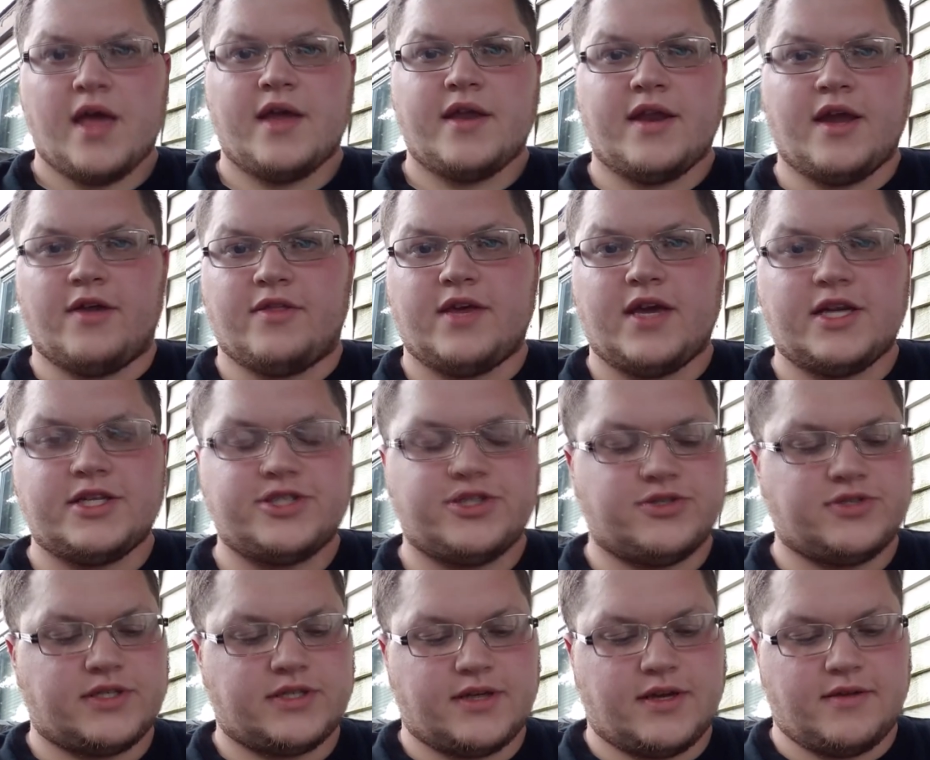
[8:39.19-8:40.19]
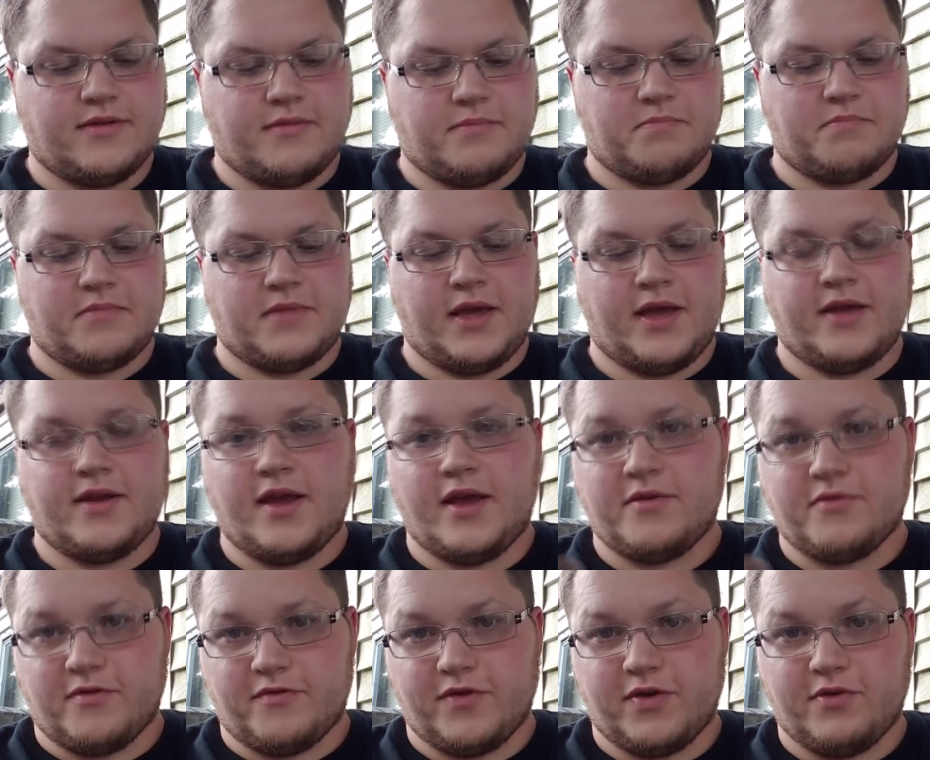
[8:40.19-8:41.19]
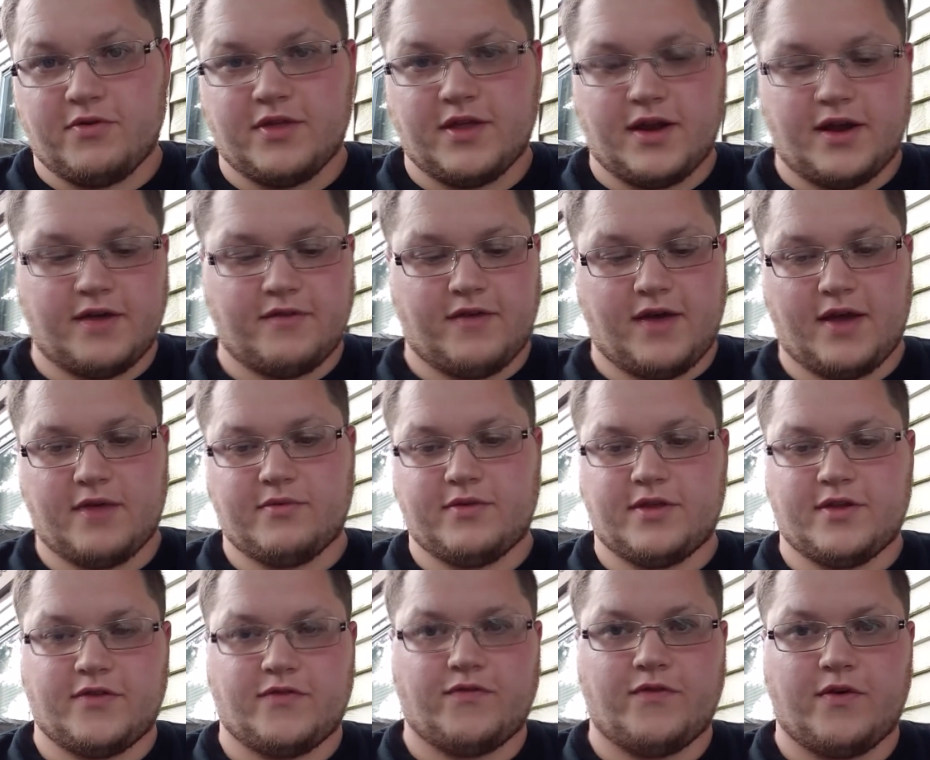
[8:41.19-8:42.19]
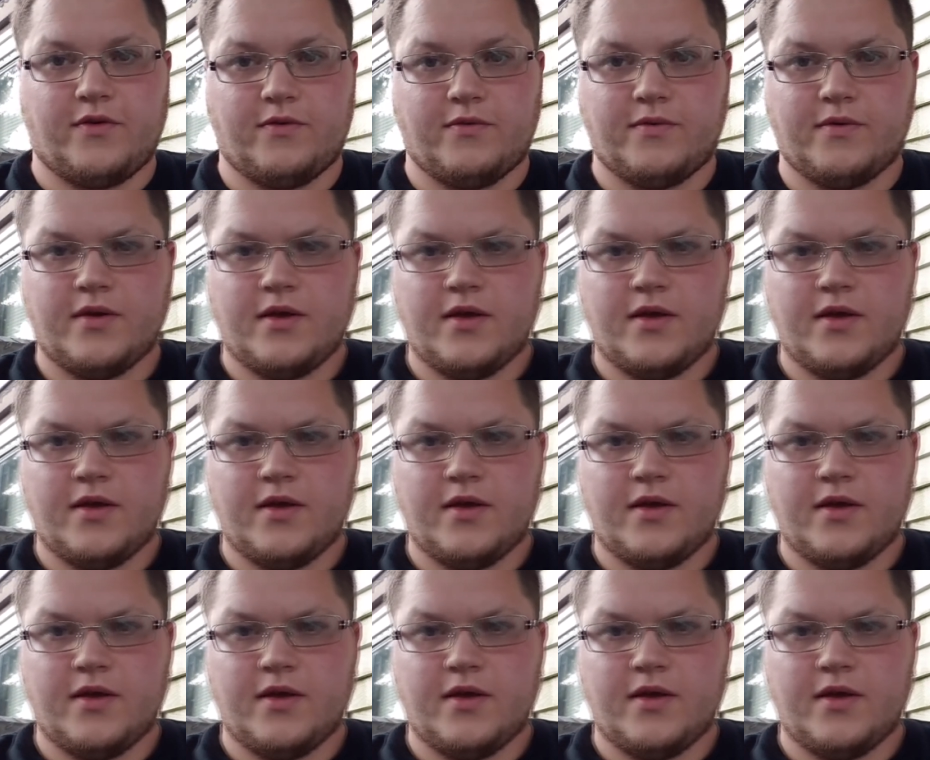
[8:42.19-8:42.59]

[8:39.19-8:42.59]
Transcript: Now, the issues in review that I've had with this phone,